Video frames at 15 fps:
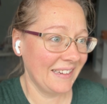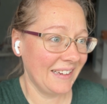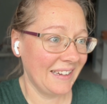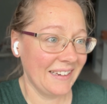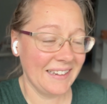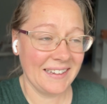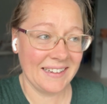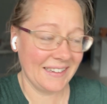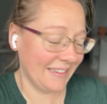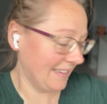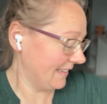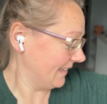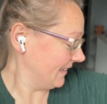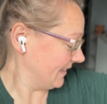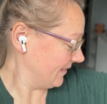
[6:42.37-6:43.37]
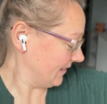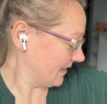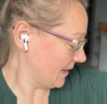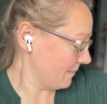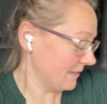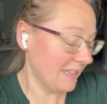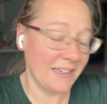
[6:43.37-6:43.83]
it is, what
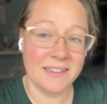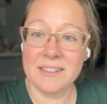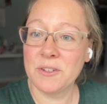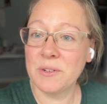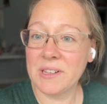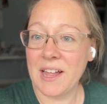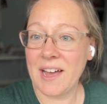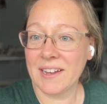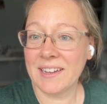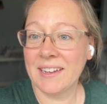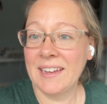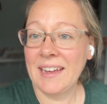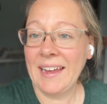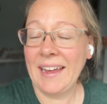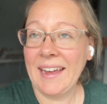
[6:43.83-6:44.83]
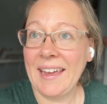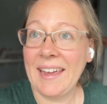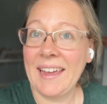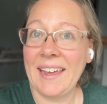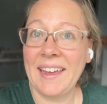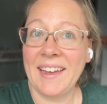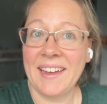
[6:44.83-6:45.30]
time is it? Two o'clock.
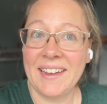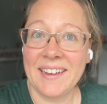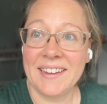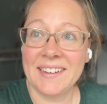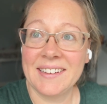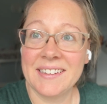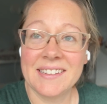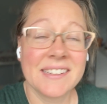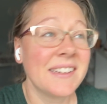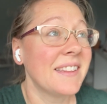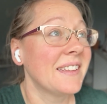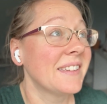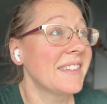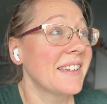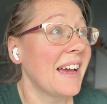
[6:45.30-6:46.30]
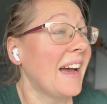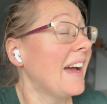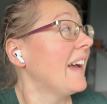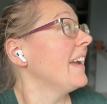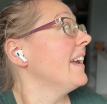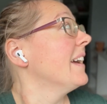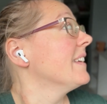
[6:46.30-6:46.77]
And the
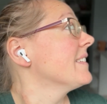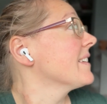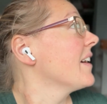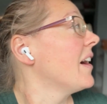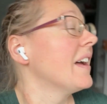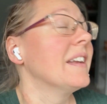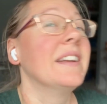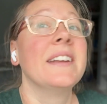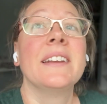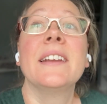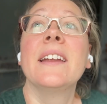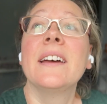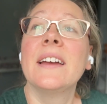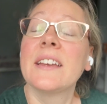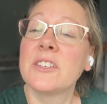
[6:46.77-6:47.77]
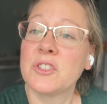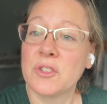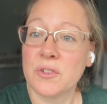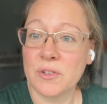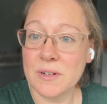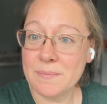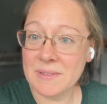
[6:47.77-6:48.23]
sky has gotten
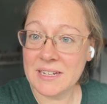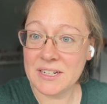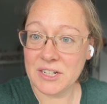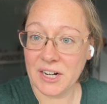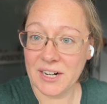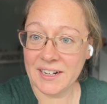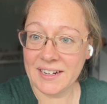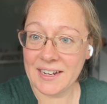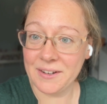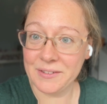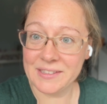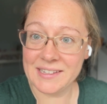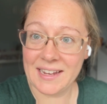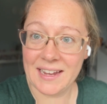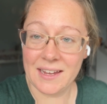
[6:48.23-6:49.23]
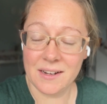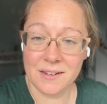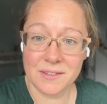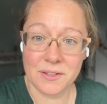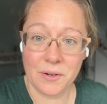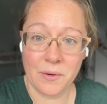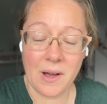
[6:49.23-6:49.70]
extremely dark outside.
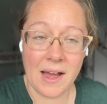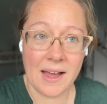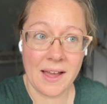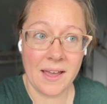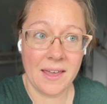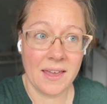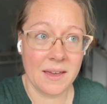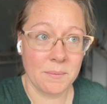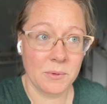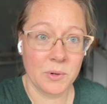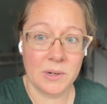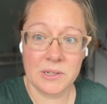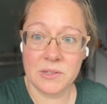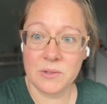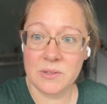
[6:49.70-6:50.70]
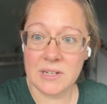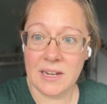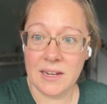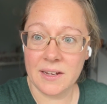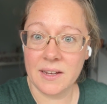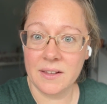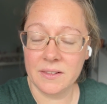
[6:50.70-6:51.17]
So I am going to
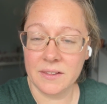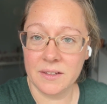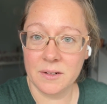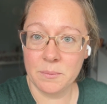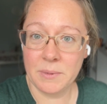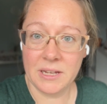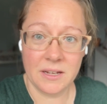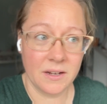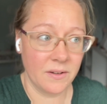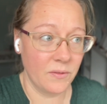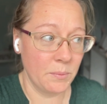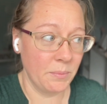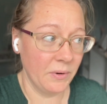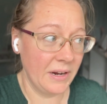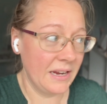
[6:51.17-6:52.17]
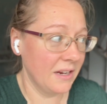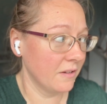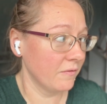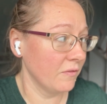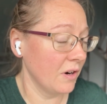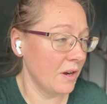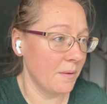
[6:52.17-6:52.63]
take a little bit of a break
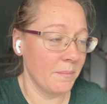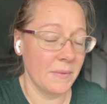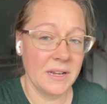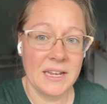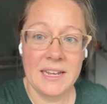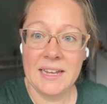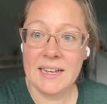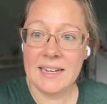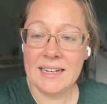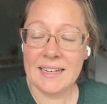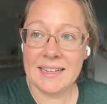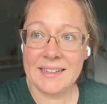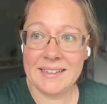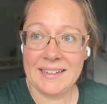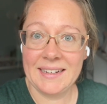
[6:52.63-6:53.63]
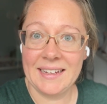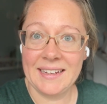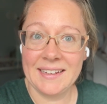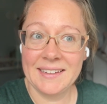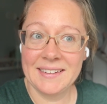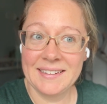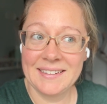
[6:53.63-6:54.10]
from cleaning